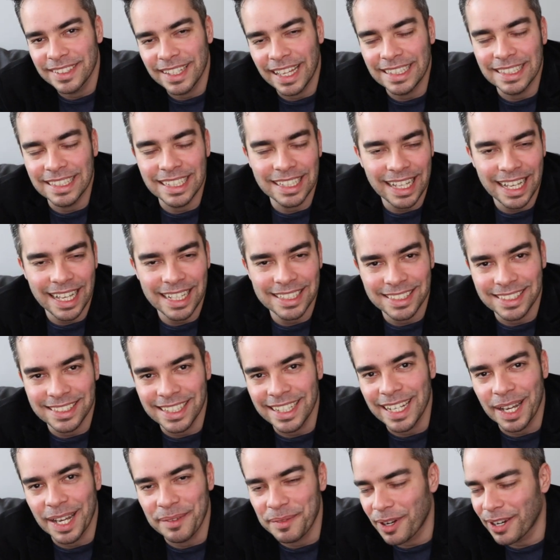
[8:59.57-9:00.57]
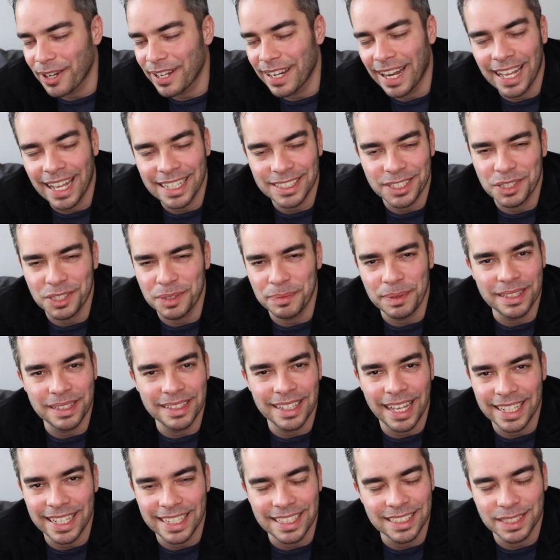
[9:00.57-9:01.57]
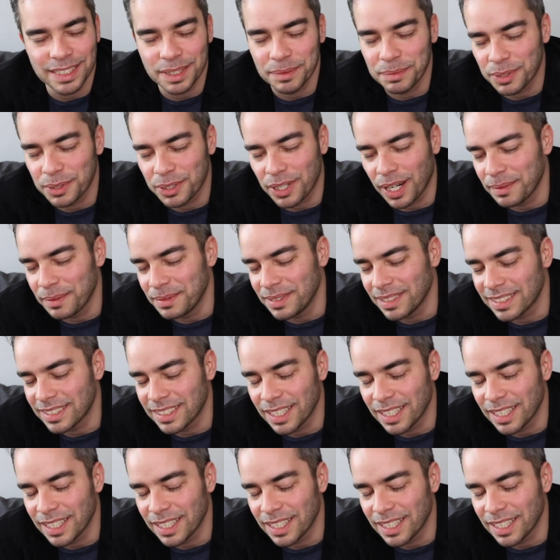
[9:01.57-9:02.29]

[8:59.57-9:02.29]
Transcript: And the last thing, I'm not going to ask you to be liking, subscribing to